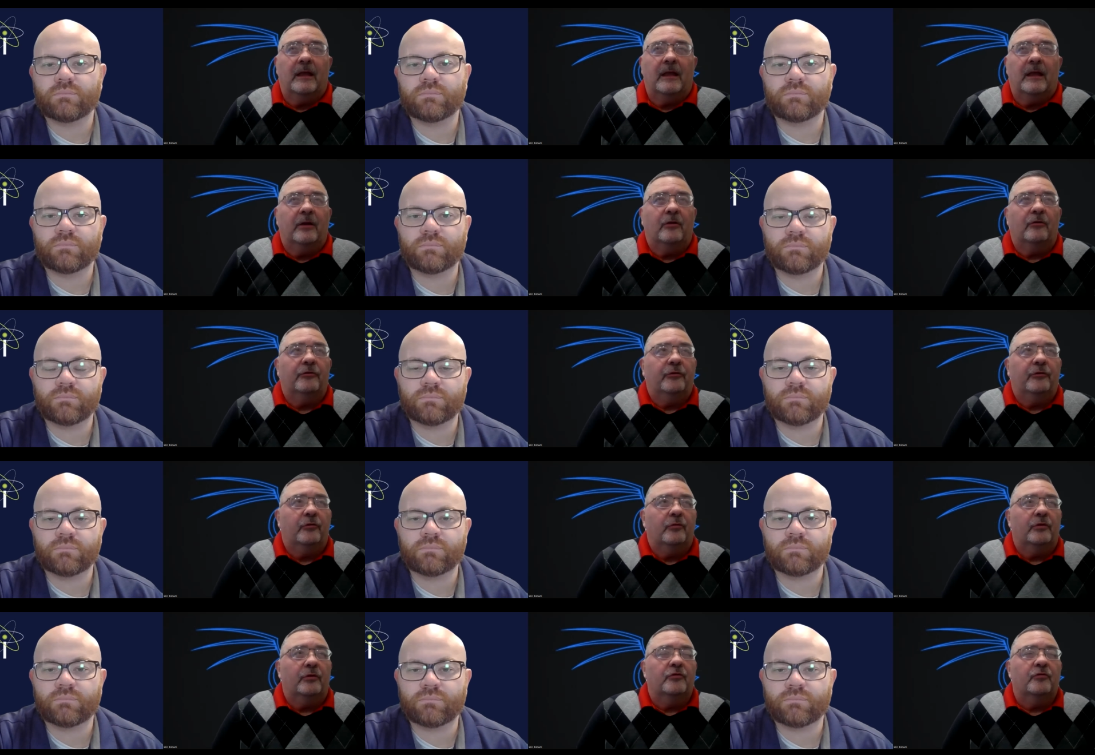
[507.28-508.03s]

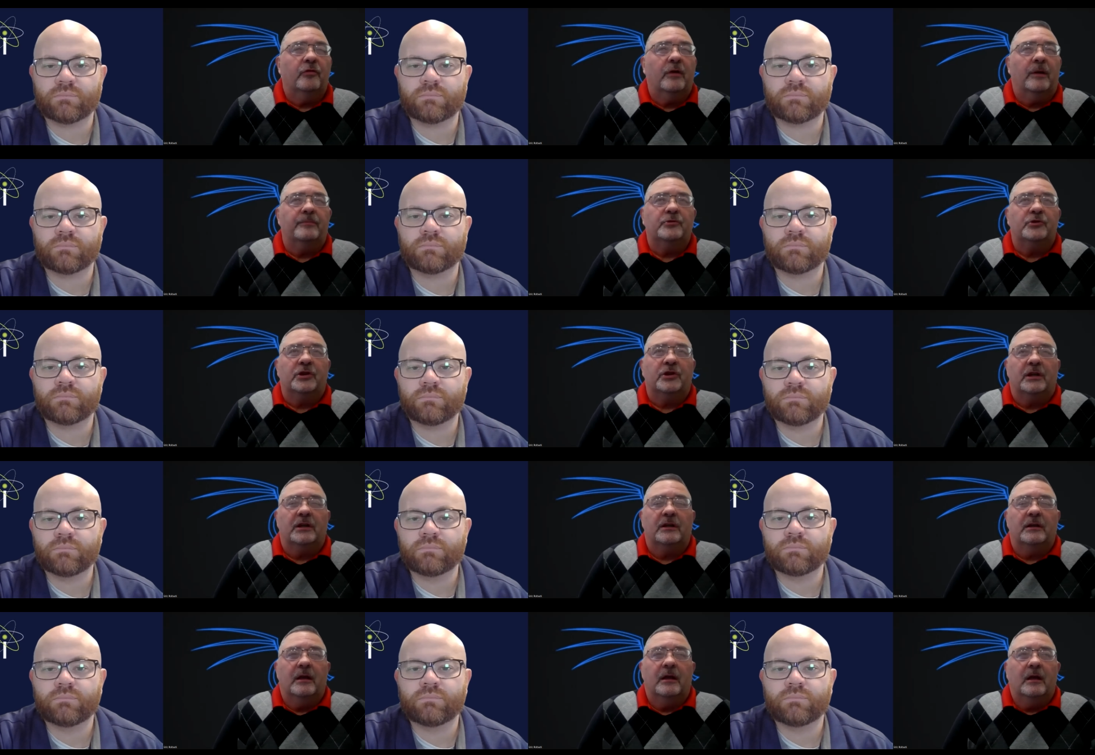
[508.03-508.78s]
Speaker 1: layers to
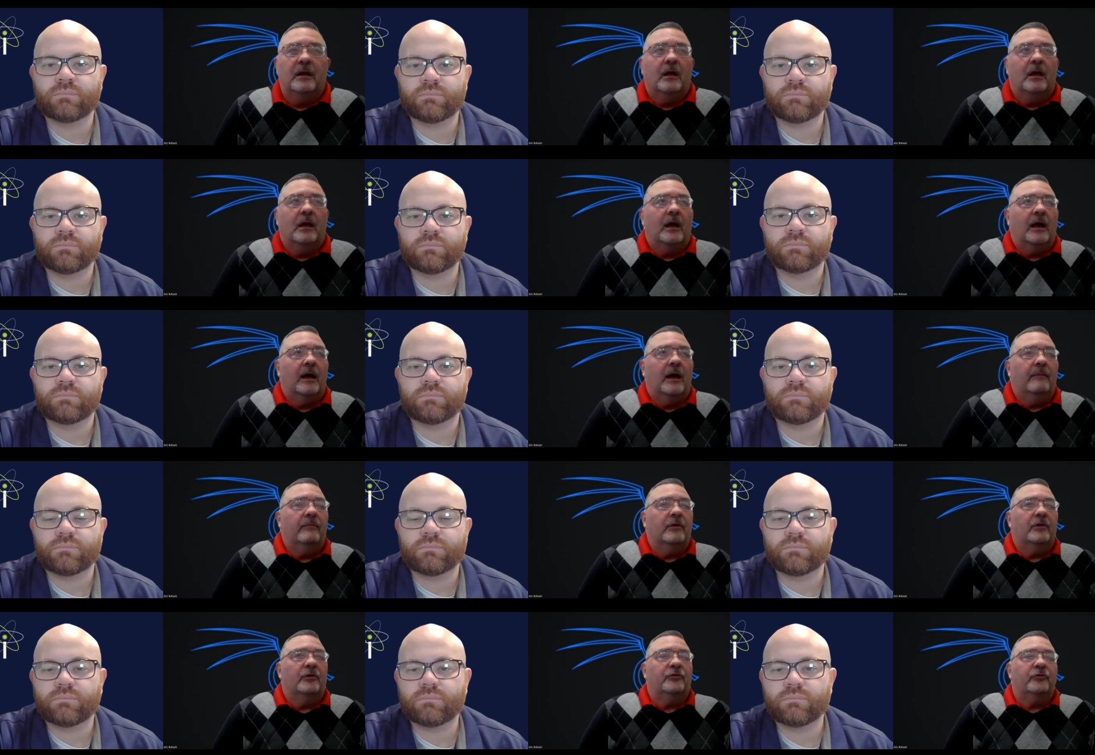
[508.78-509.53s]
encryption.
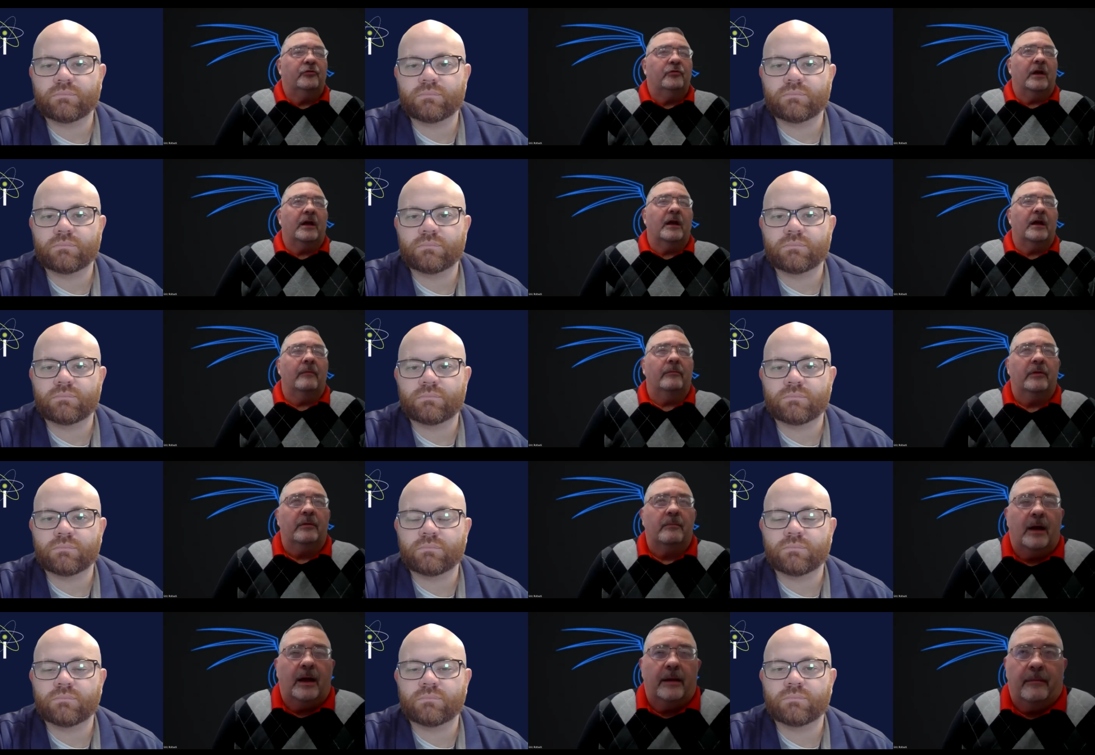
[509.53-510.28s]
Um, the two that
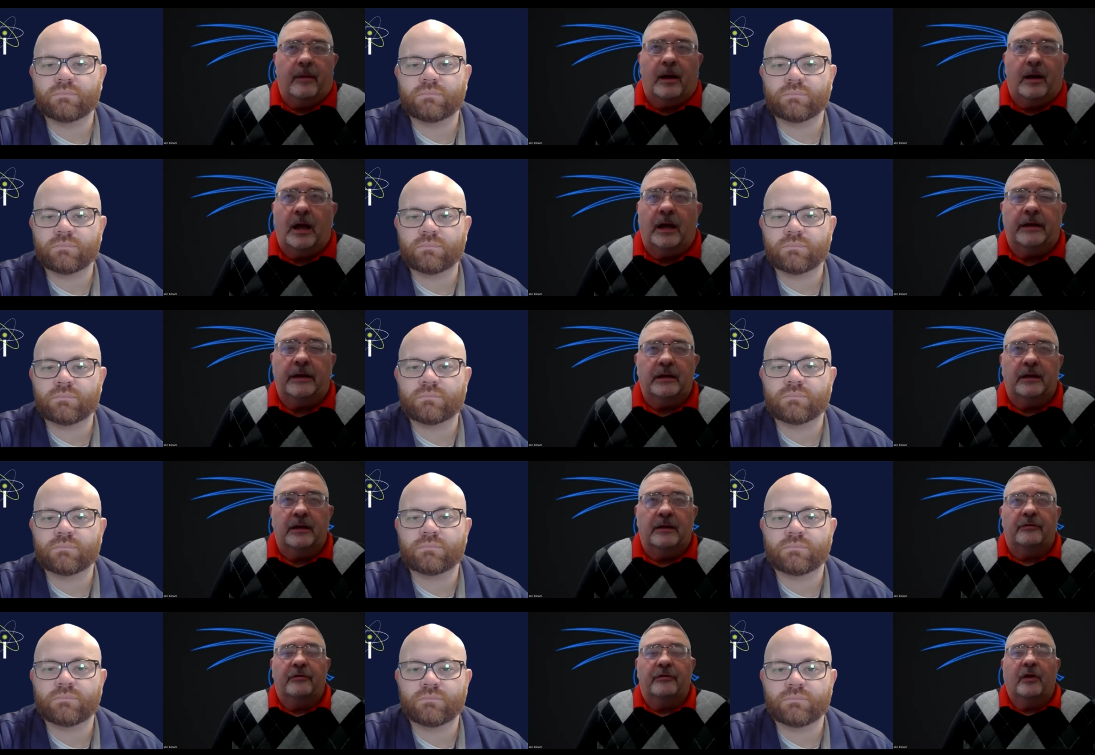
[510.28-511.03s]
come to my mind
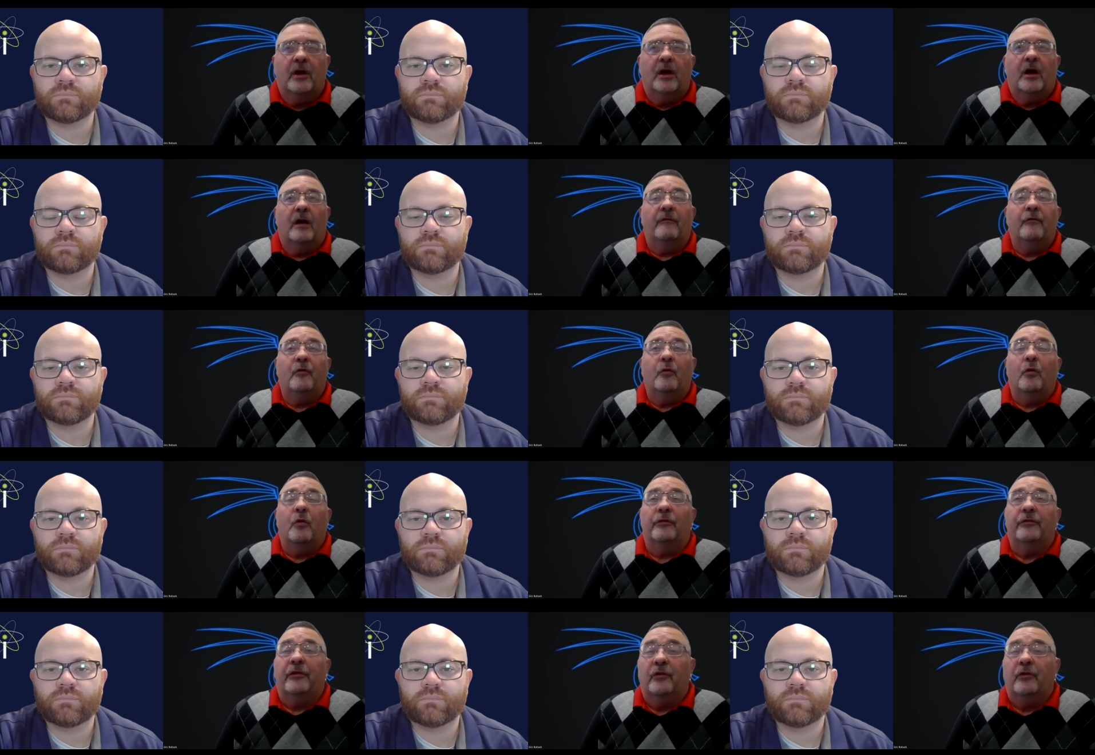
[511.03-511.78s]
is, of
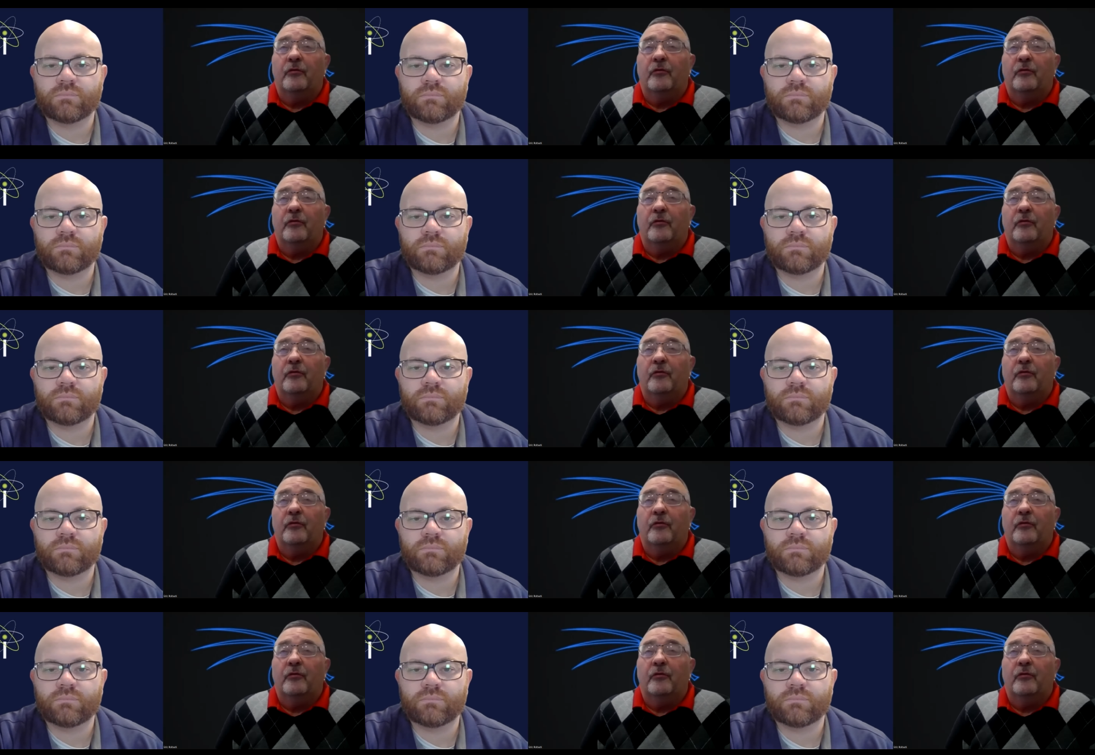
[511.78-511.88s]
course,